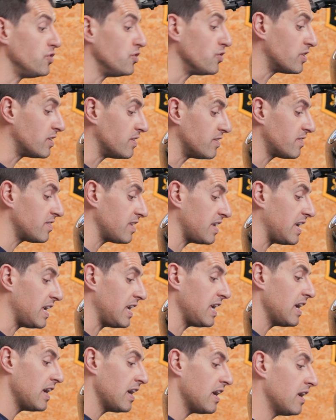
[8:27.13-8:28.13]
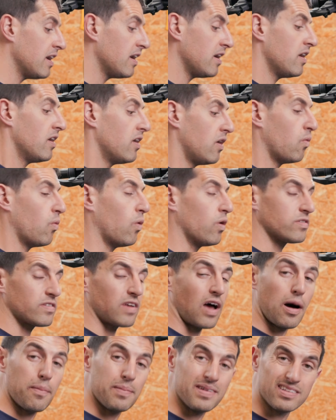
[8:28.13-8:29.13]
you can see what's
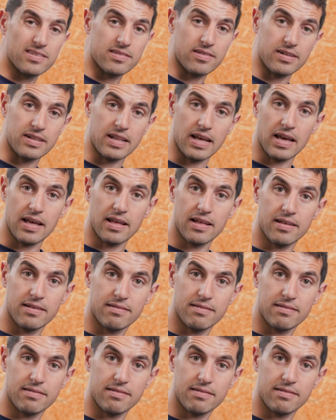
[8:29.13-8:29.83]
up inside there.